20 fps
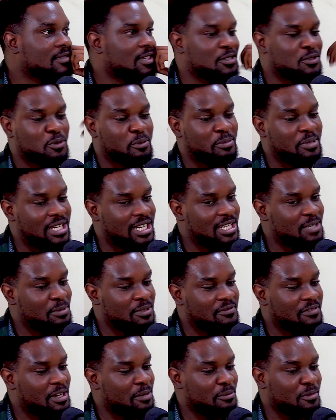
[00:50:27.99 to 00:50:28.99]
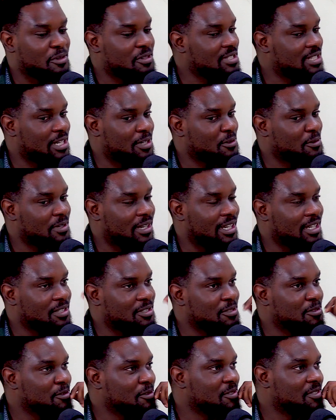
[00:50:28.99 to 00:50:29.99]
So PHP fanboys, I don't hate
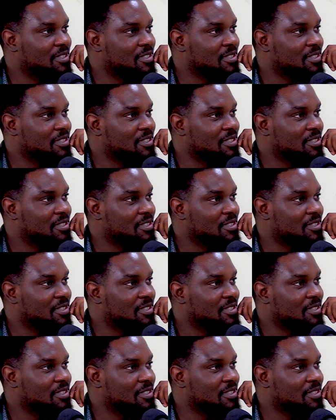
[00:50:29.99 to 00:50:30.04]
you.